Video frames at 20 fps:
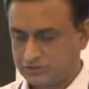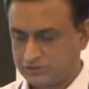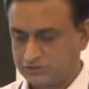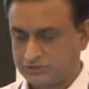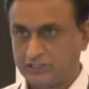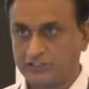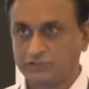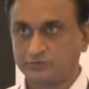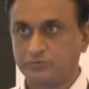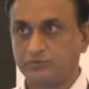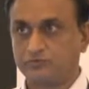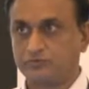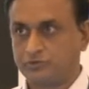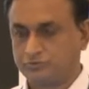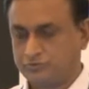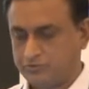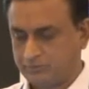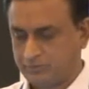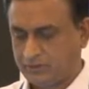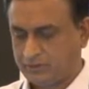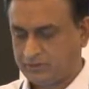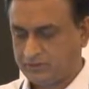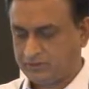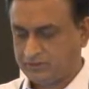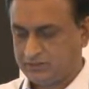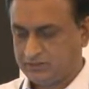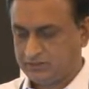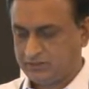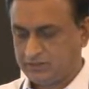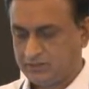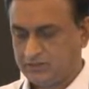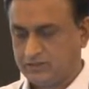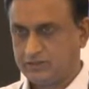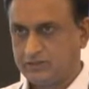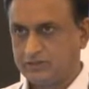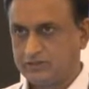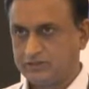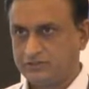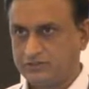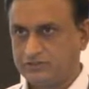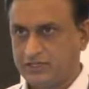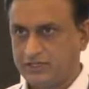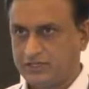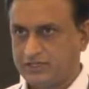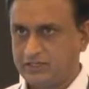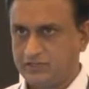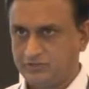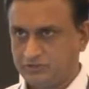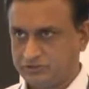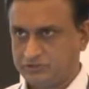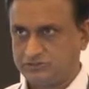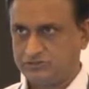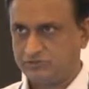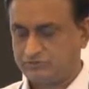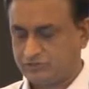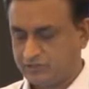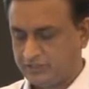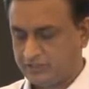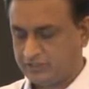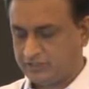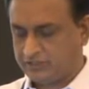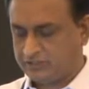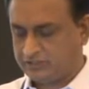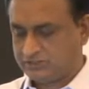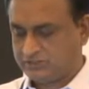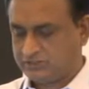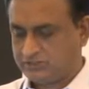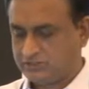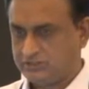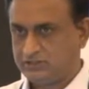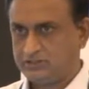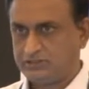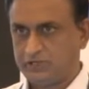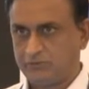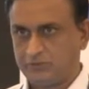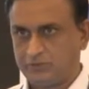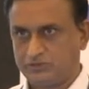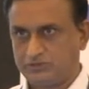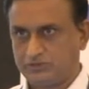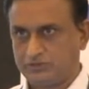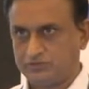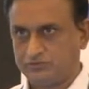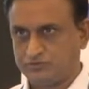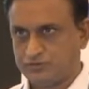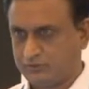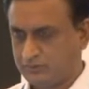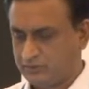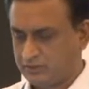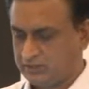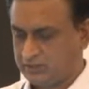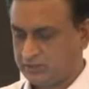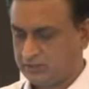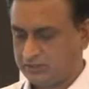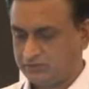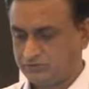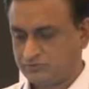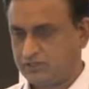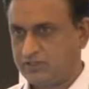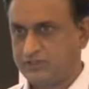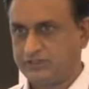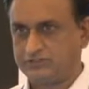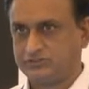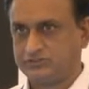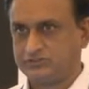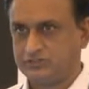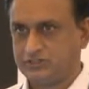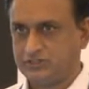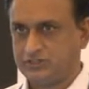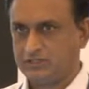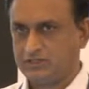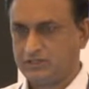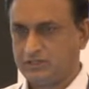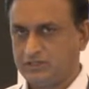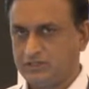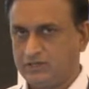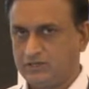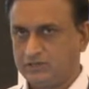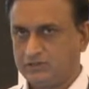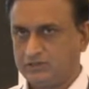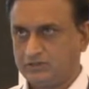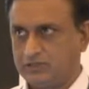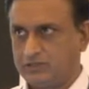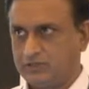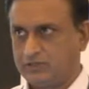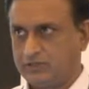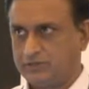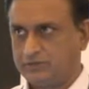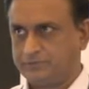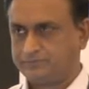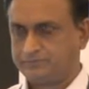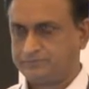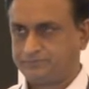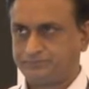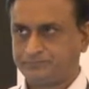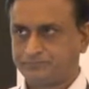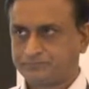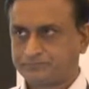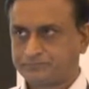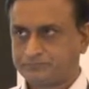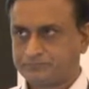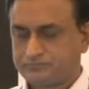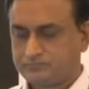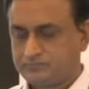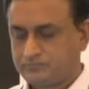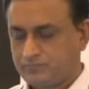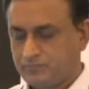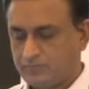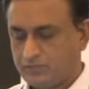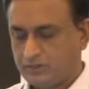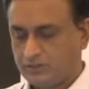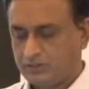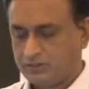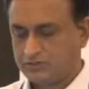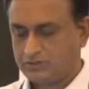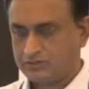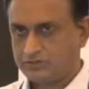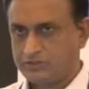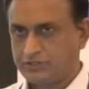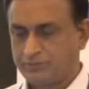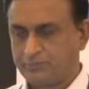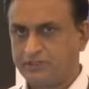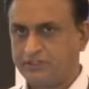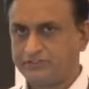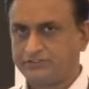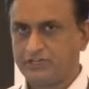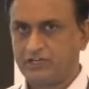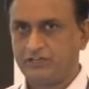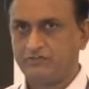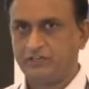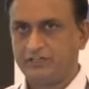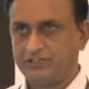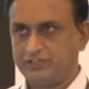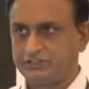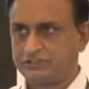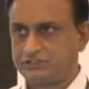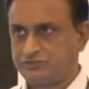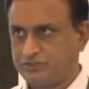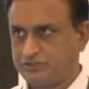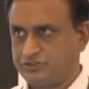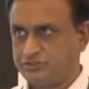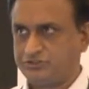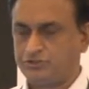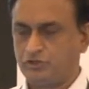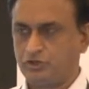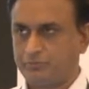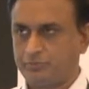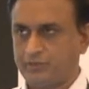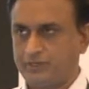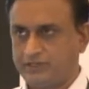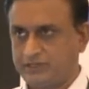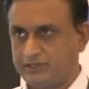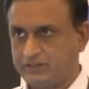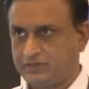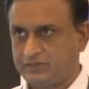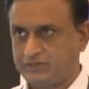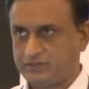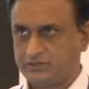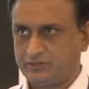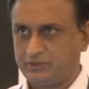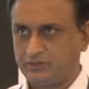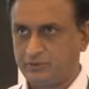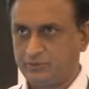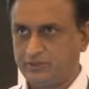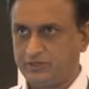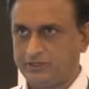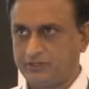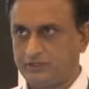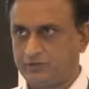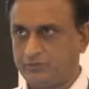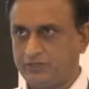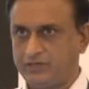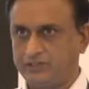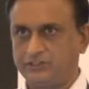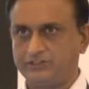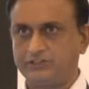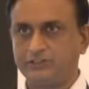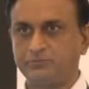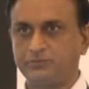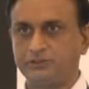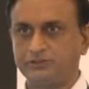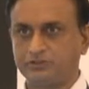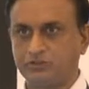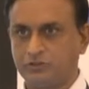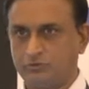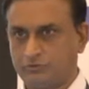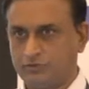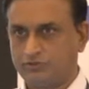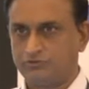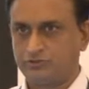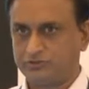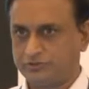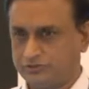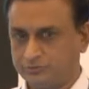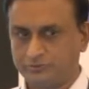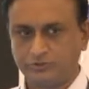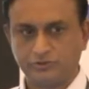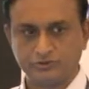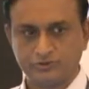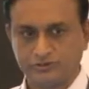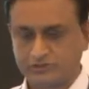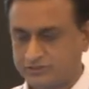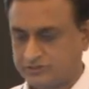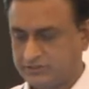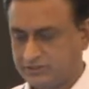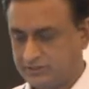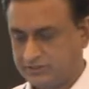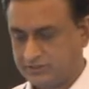and Transport from Japan, JICA, which is the funding agency, Embassy of Japan, as well as the Japanese Railway East, which is the operator nominated by the Japanese government for this project.